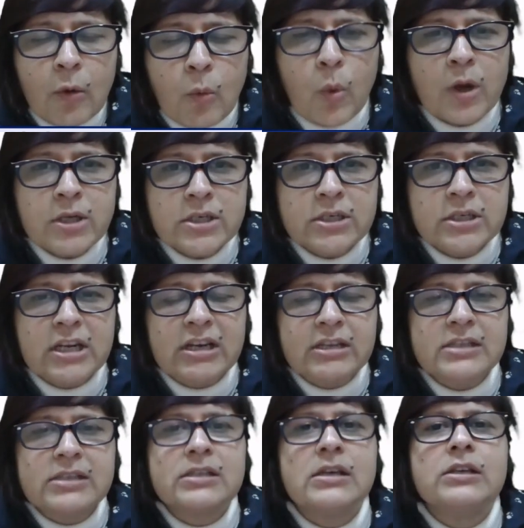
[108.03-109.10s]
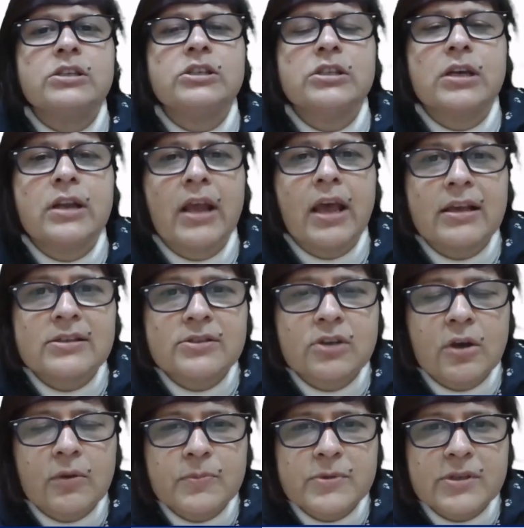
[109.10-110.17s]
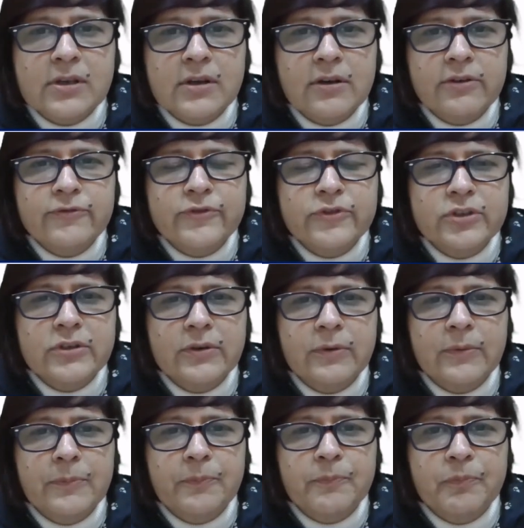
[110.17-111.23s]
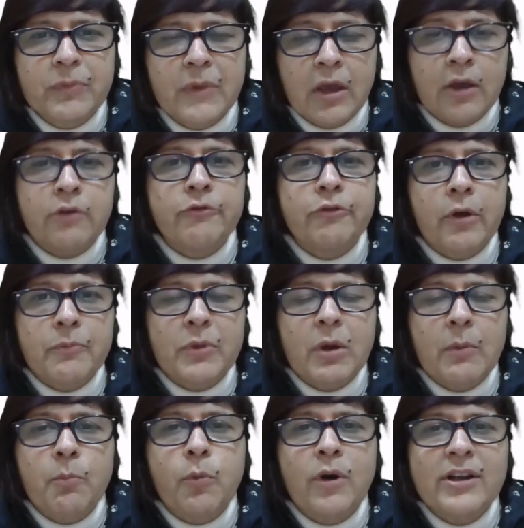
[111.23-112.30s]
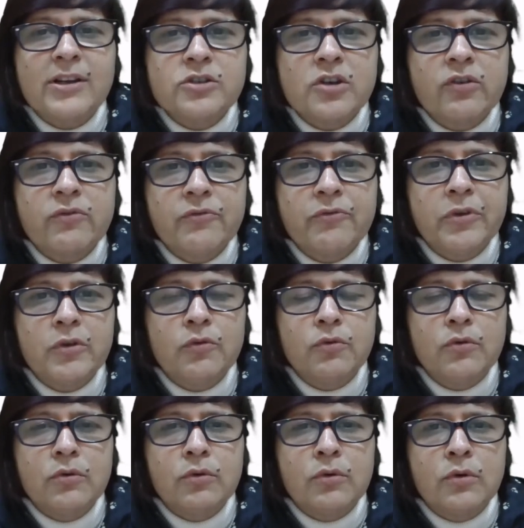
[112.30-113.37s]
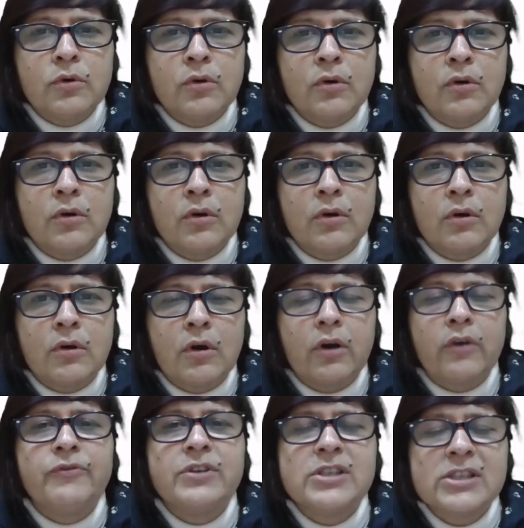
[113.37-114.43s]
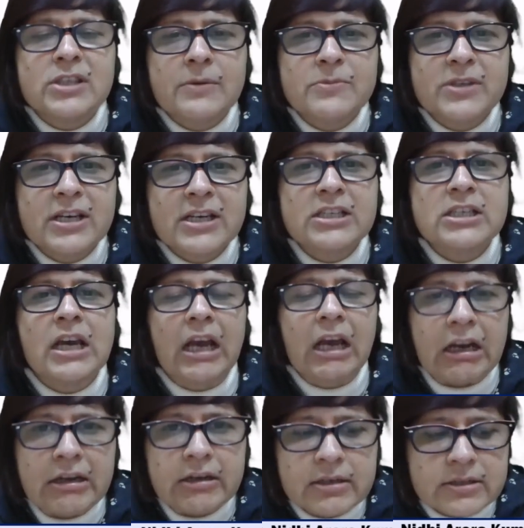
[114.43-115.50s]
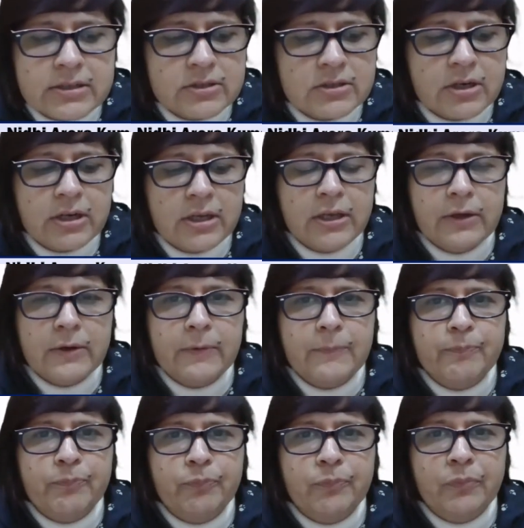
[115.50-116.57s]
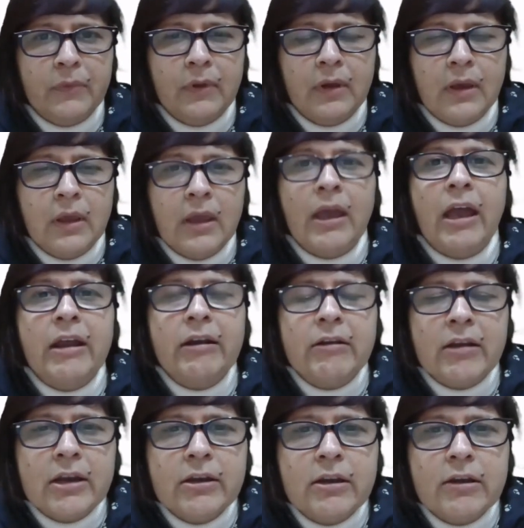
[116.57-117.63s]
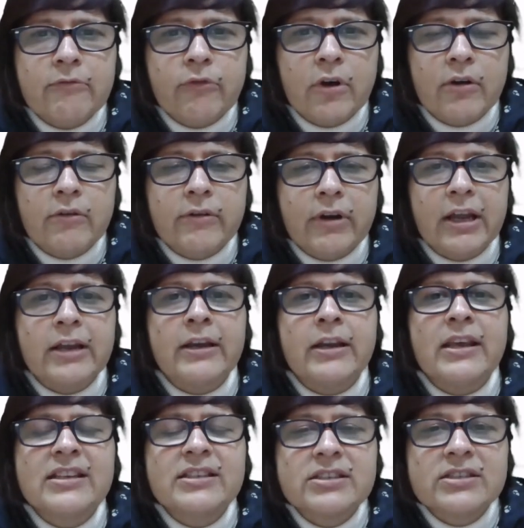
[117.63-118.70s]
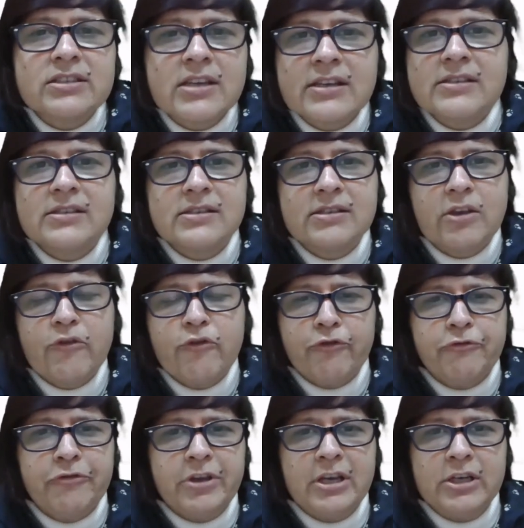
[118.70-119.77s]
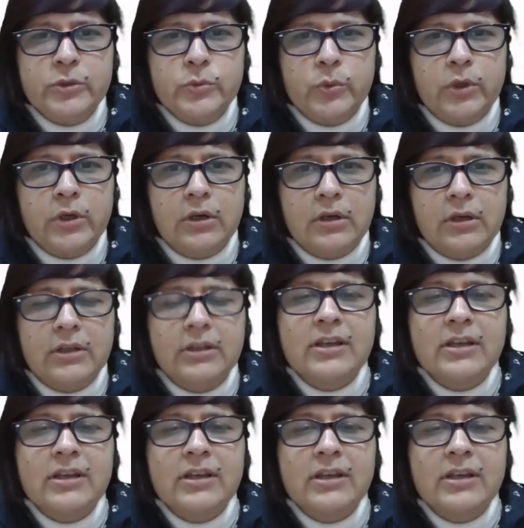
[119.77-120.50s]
what researcher has observed from the point of view of the subject under study, and it involved an extensive field work.